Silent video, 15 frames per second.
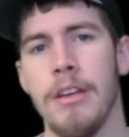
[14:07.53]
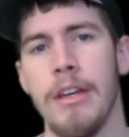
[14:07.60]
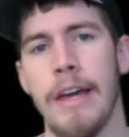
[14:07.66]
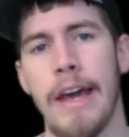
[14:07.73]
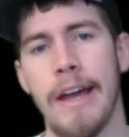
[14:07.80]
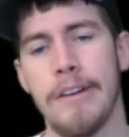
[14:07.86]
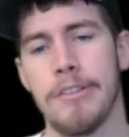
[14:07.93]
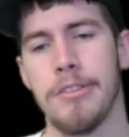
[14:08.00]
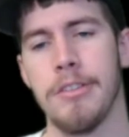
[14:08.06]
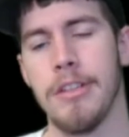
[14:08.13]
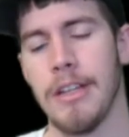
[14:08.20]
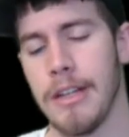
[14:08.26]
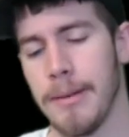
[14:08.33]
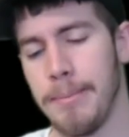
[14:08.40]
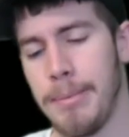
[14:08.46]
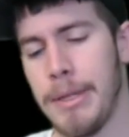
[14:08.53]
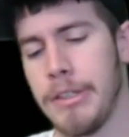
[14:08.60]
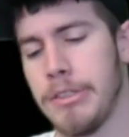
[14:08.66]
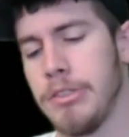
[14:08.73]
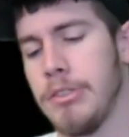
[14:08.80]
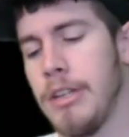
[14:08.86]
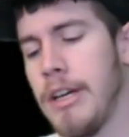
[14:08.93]
actually like a
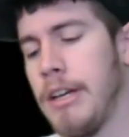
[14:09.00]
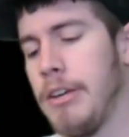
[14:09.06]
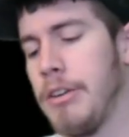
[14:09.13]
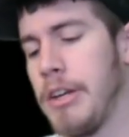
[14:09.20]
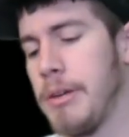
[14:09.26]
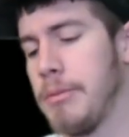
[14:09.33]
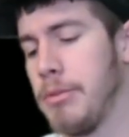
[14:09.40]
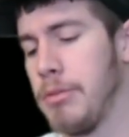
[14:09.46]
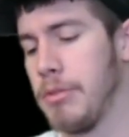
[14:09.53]
picture diagram to